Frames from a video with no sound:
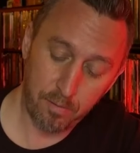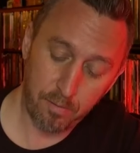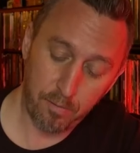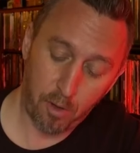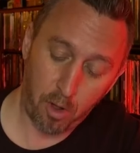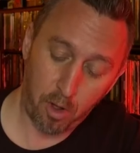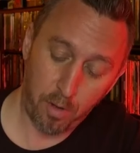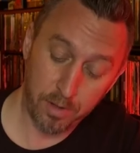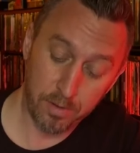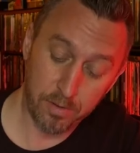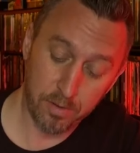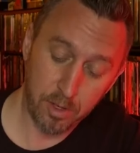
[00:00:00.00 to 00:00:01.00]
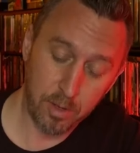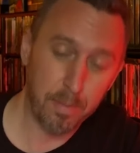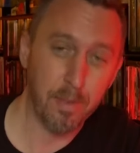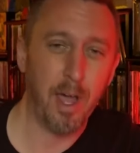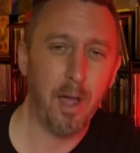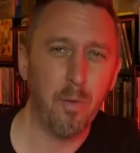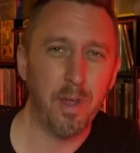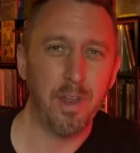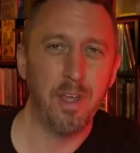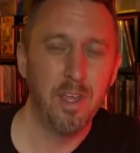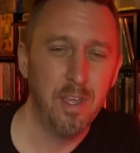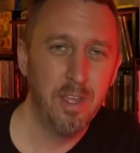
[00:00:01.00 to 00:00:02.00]
Fall Asleep. That one
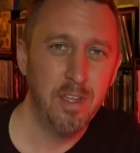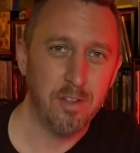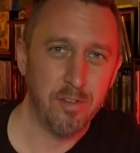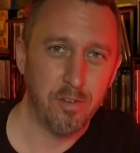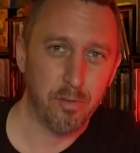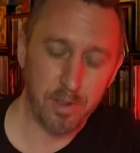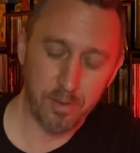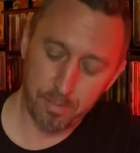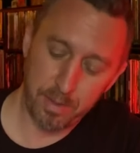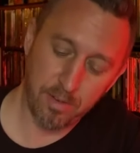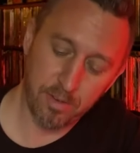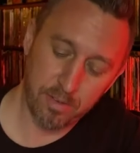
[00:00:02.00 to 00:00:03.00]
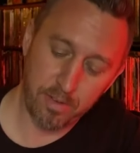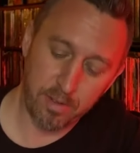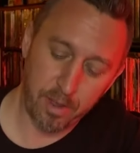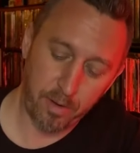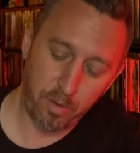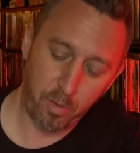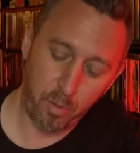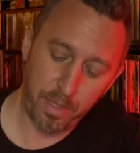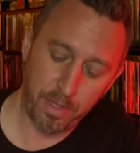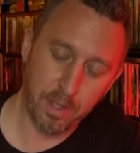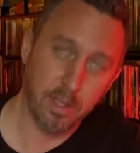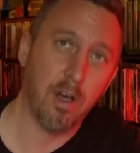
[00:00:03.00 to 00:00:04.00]
intrigues me, just the title,
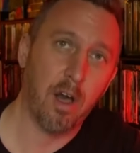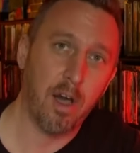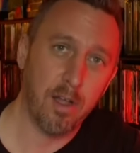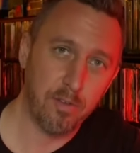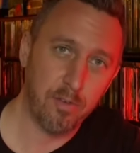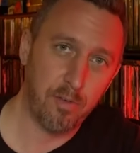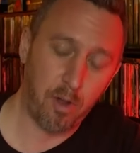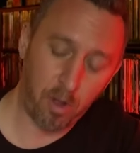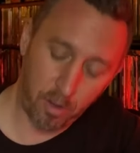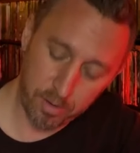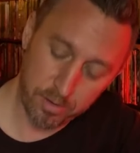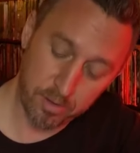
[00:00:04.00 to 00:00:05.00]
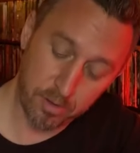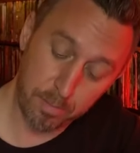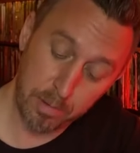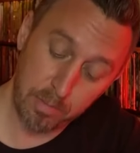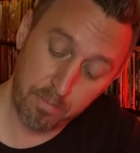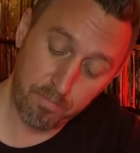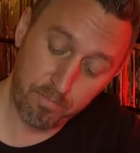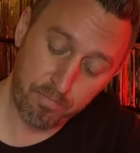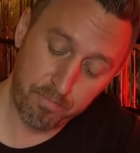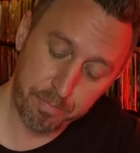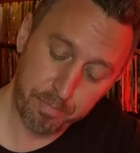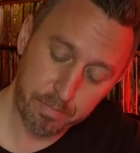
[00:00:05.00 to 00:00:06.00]
When the Gods Fall Asleep.
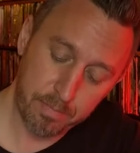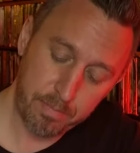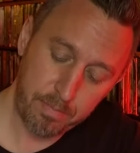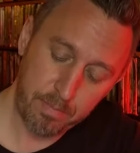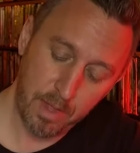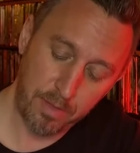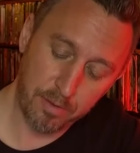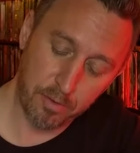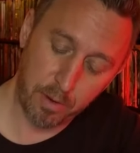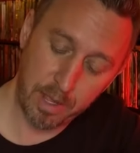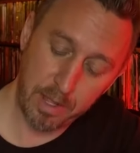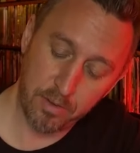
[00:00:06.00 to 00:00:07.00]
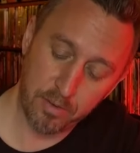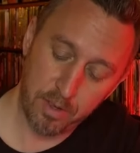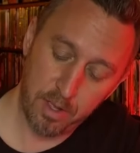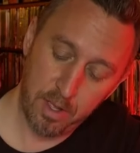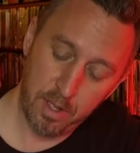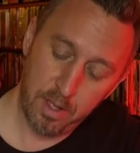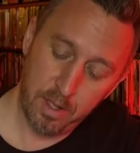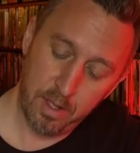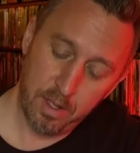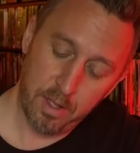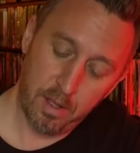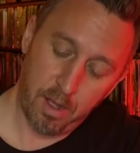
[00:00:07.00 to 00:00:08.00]
The Strange
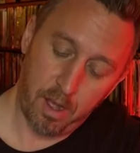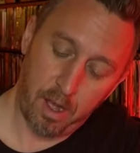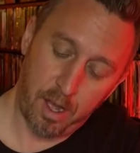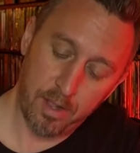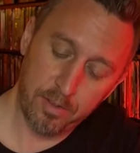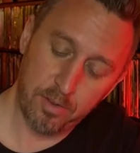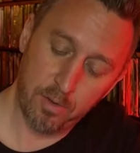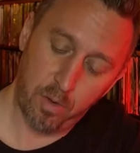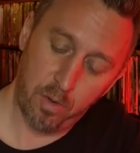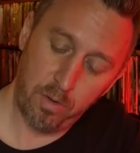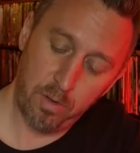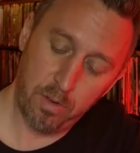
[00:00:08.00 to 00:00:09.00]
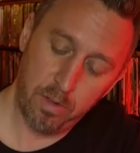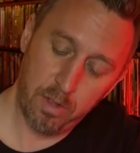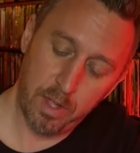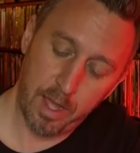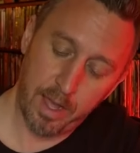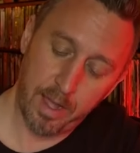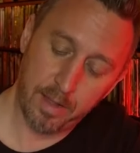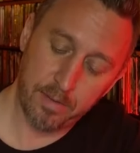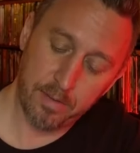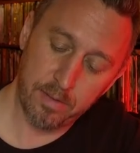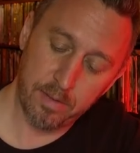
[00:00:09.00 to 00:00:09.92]
Hostel at